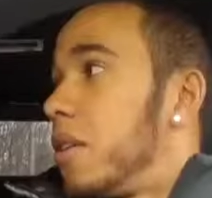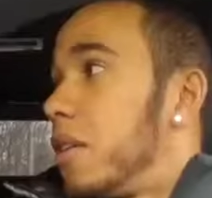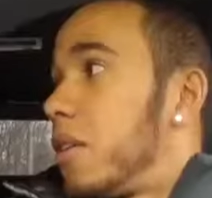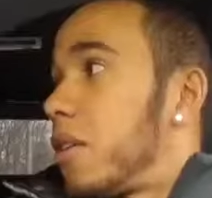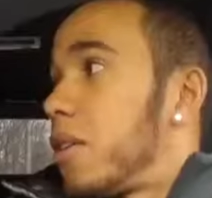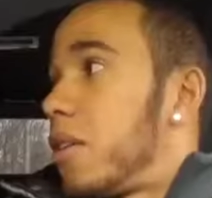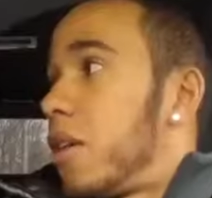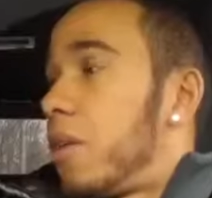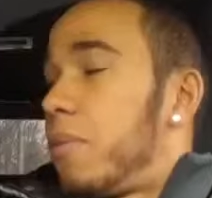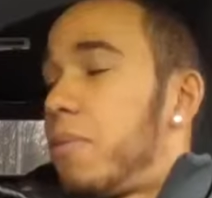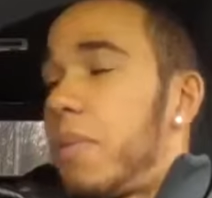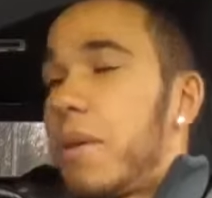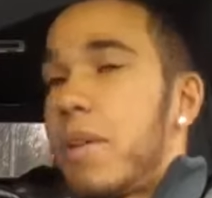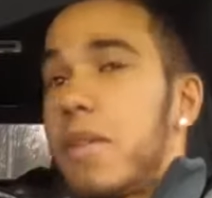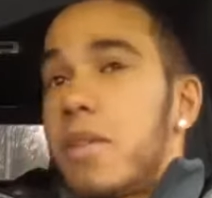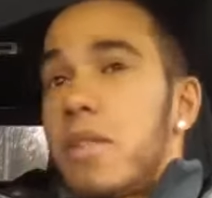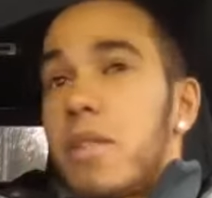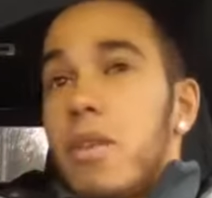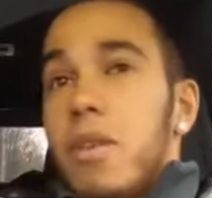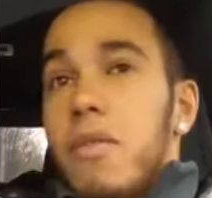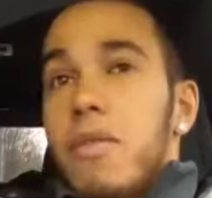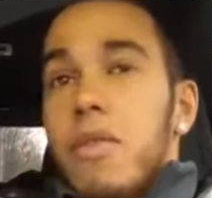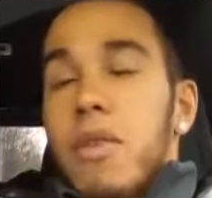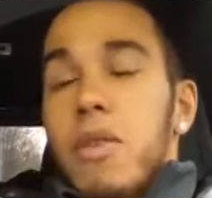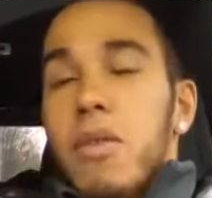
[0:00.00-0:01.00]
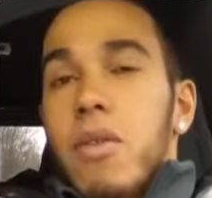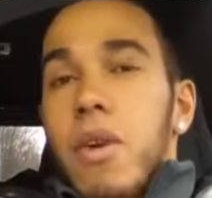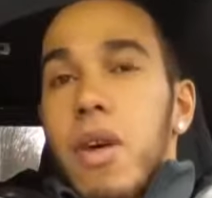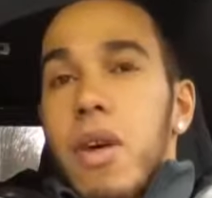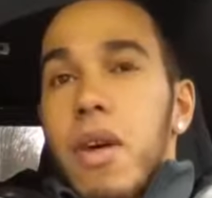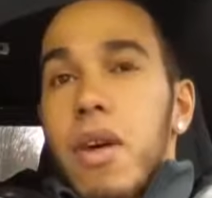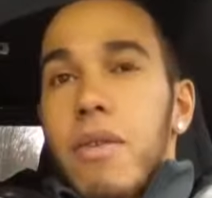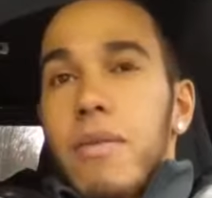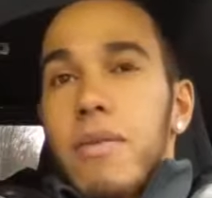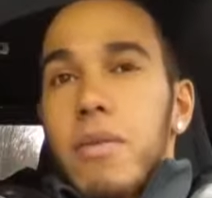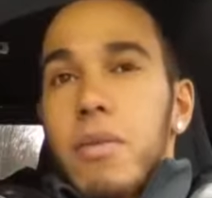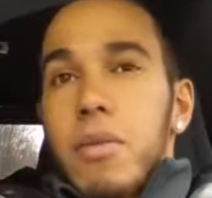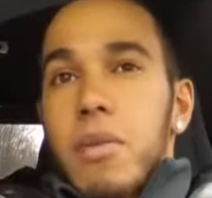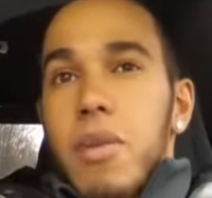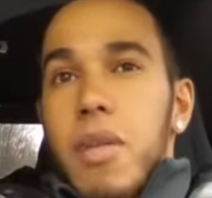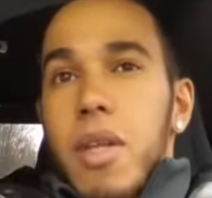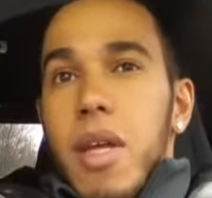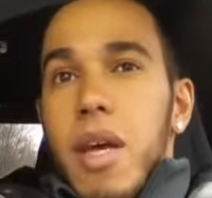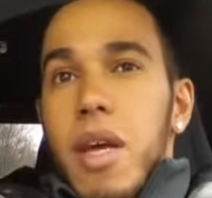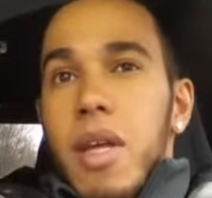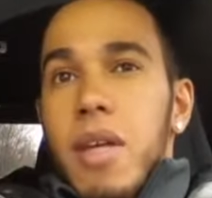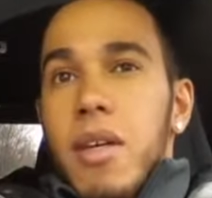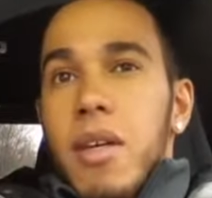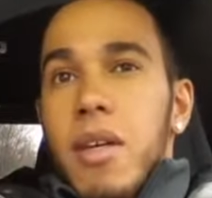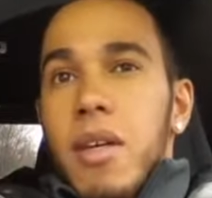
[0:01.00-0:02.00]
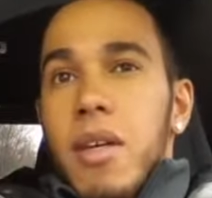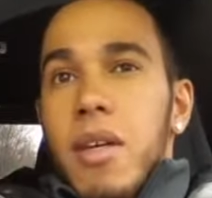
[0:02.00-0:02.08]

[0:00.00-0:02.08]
in the cockpit, so I feel quite comfortable with that.